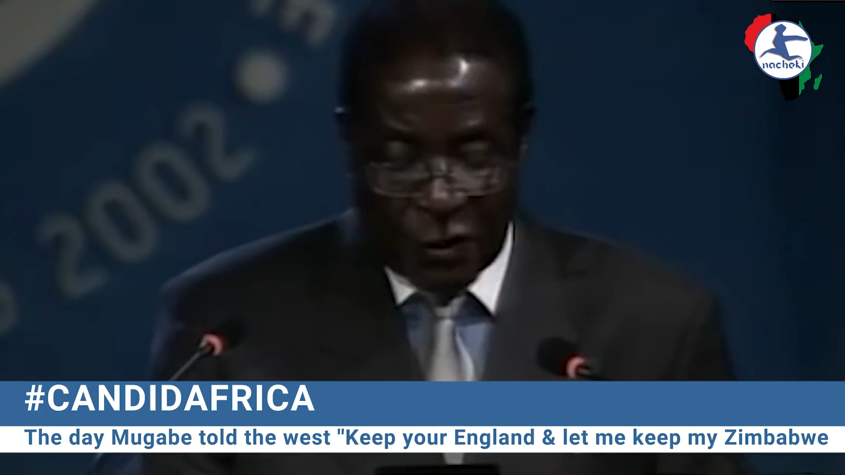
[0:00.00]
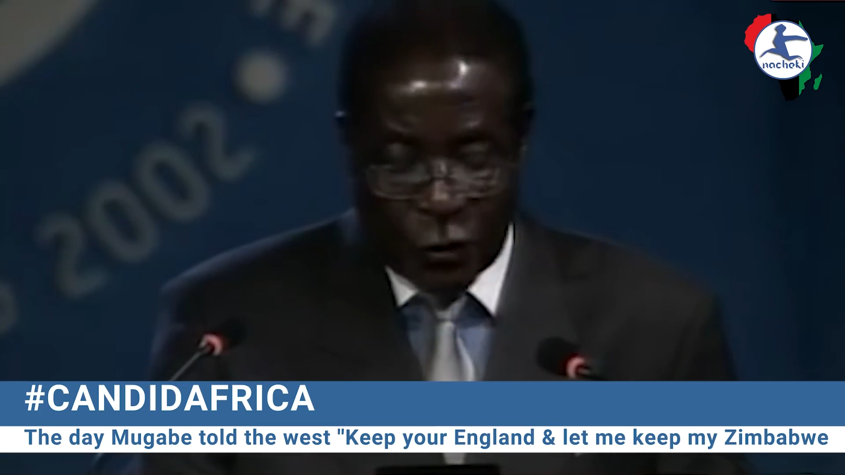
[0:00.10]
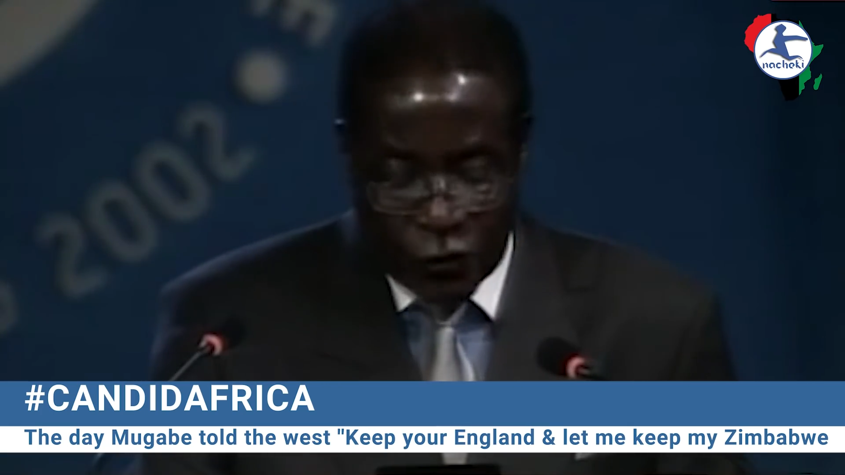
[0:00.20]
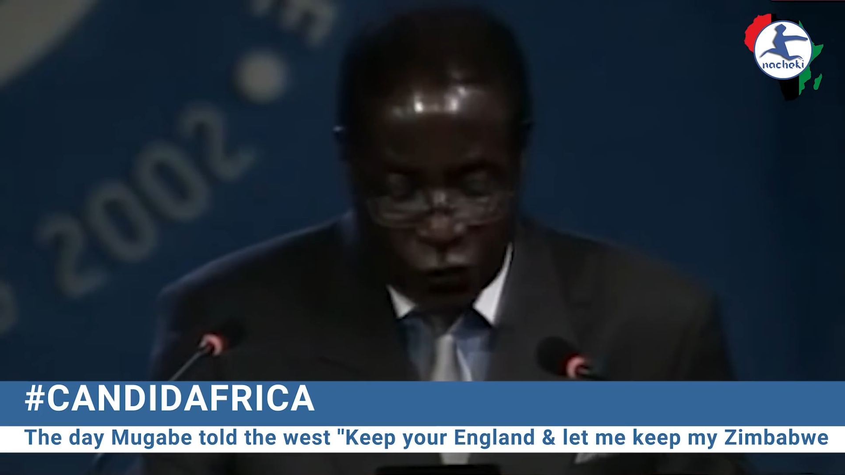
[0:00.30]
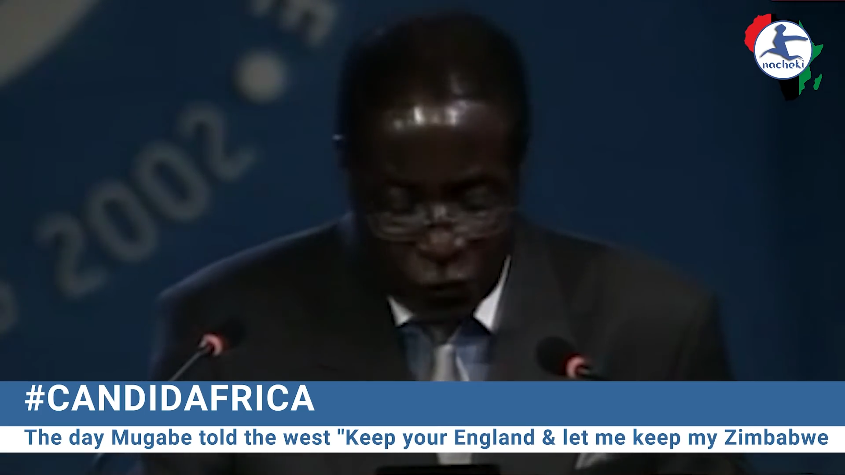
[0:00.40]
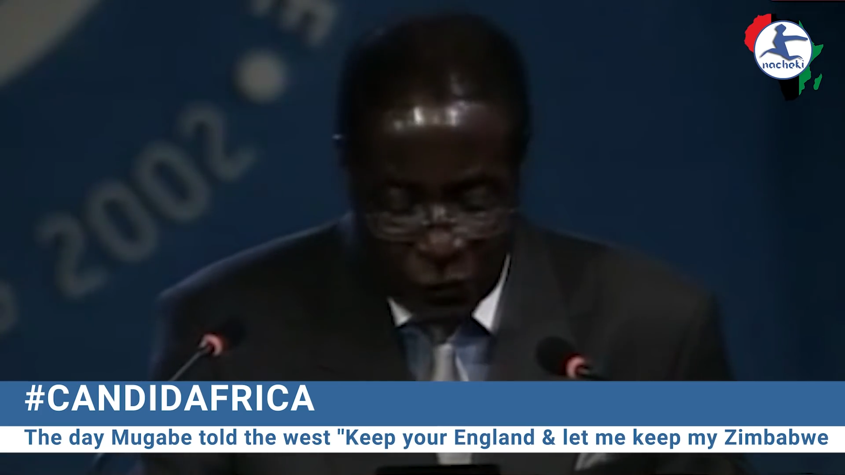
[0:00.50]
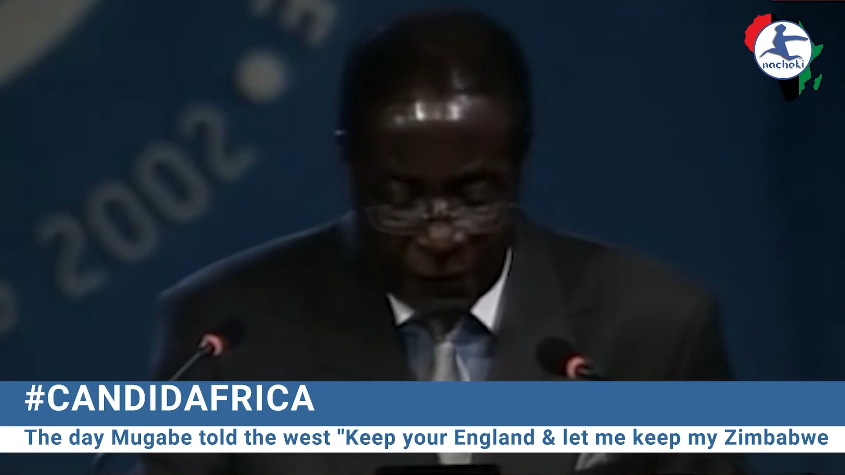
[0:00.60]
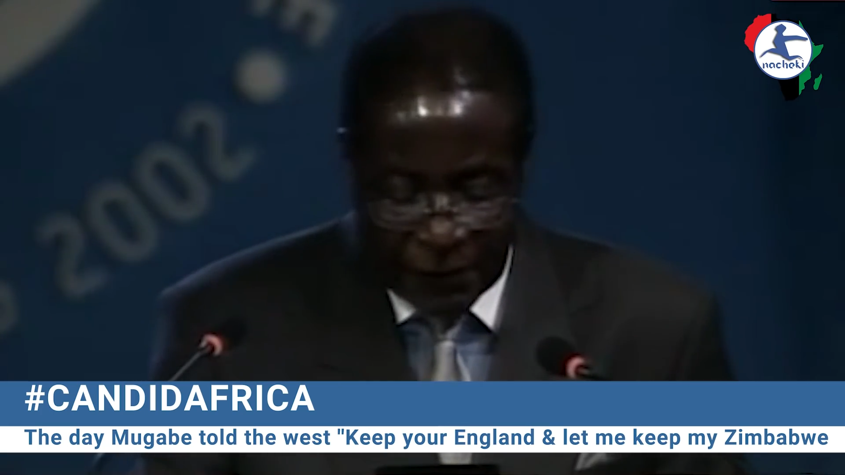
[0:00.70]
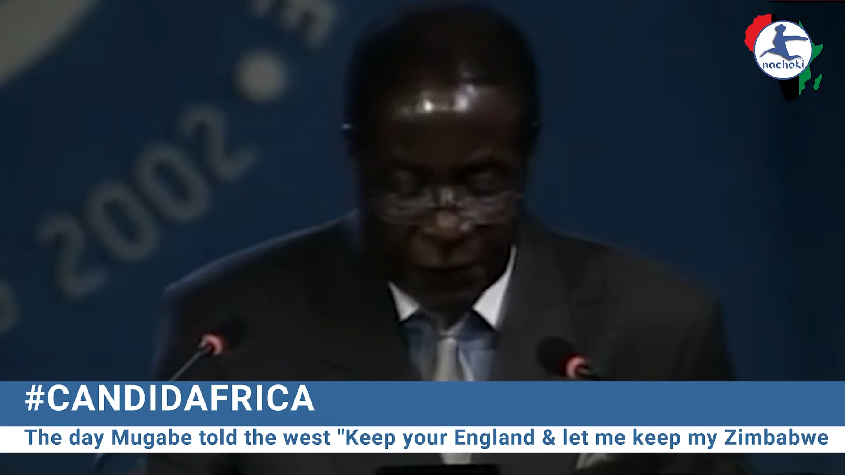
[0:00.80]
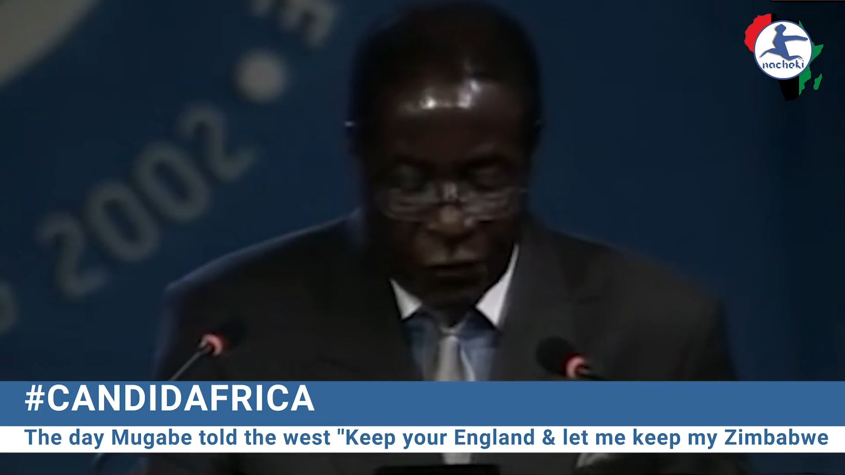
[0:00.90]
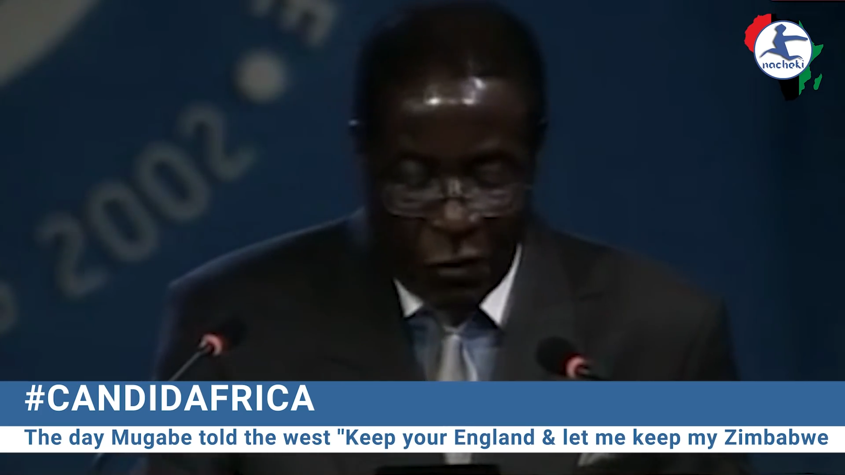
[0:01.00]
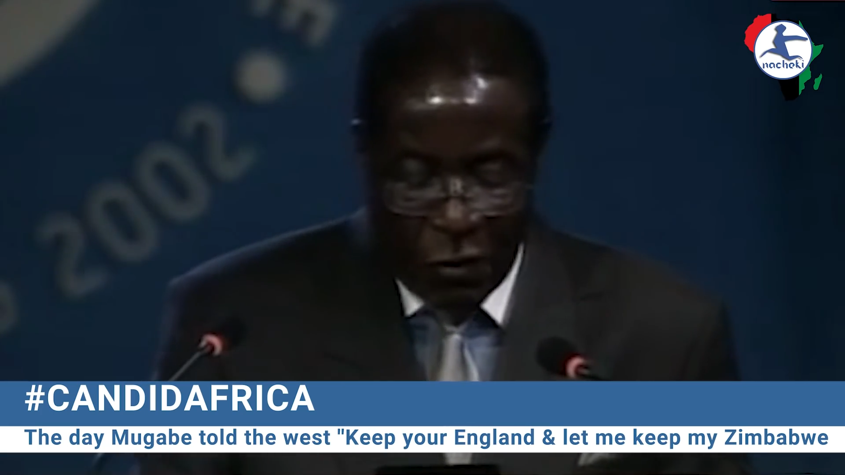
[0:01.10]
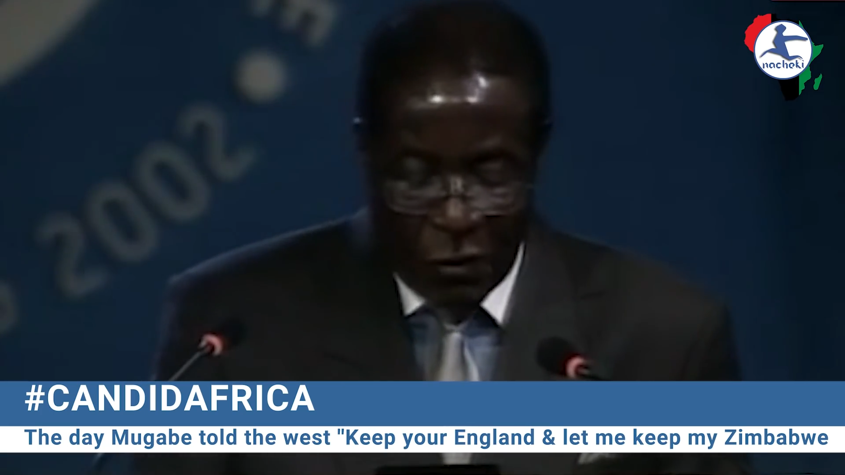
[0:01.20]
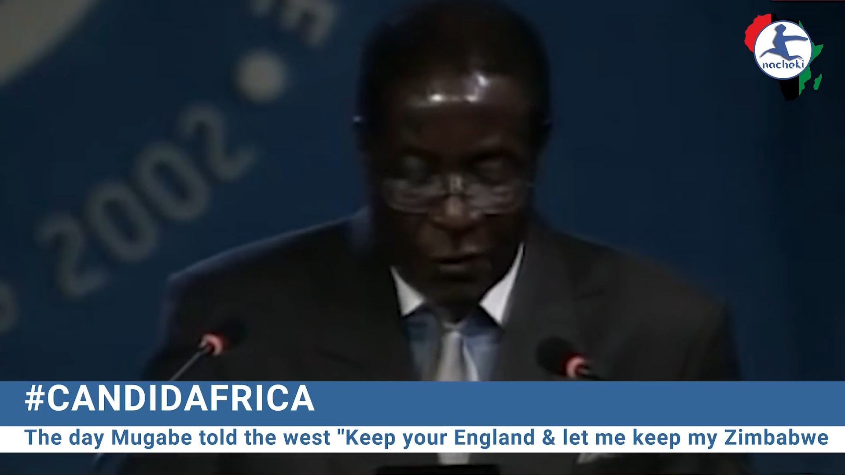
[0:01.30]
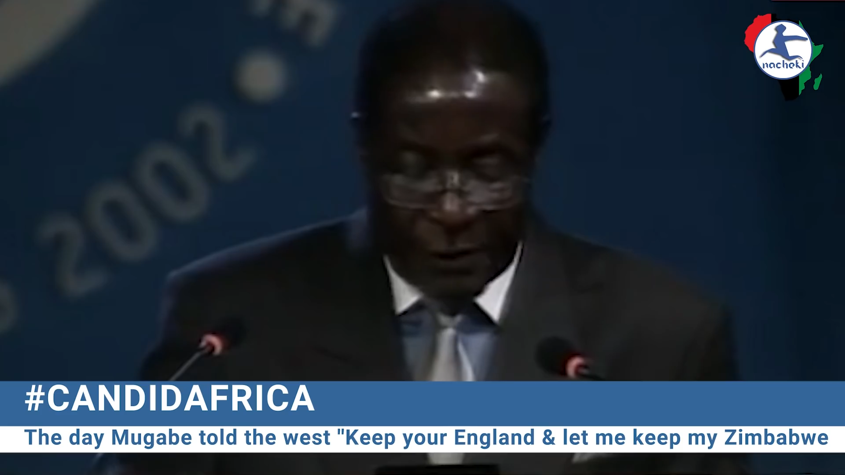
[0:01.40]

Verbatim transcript: rule of law